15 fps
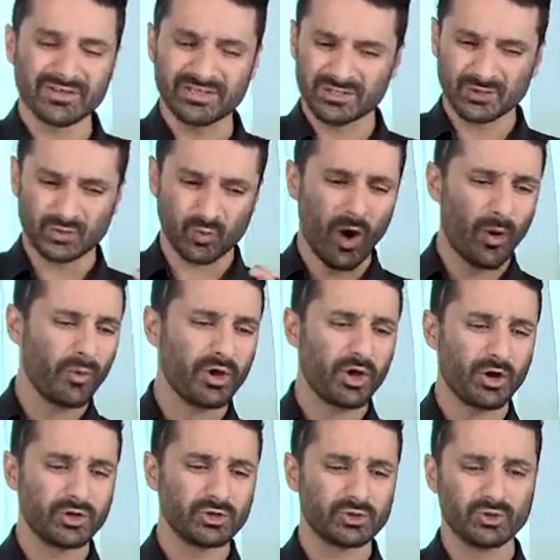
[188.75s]
This is what we're
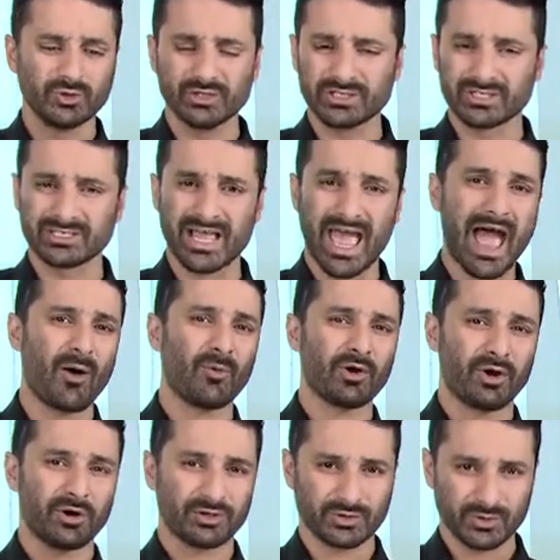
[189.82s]
going to do, this is how we're
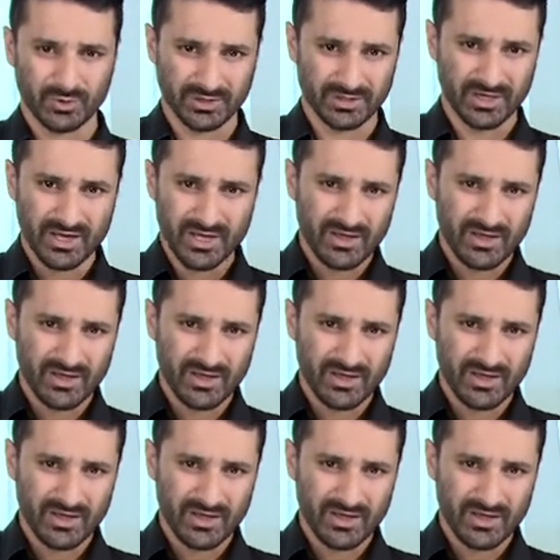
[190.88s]
going to do it.